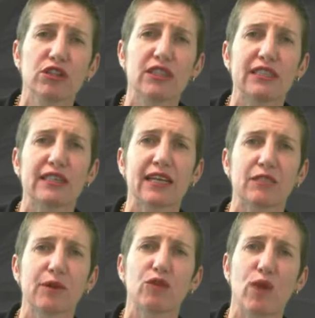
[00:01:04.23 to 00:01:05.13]
in this case
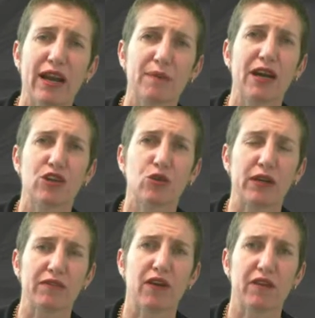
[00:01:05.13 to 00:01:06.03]
will be around about
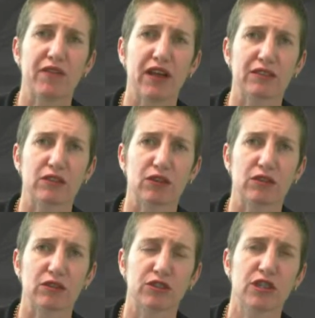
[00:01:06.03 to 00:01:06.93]

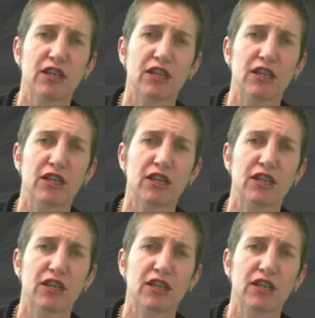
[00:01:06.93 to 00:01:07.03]
$25,000.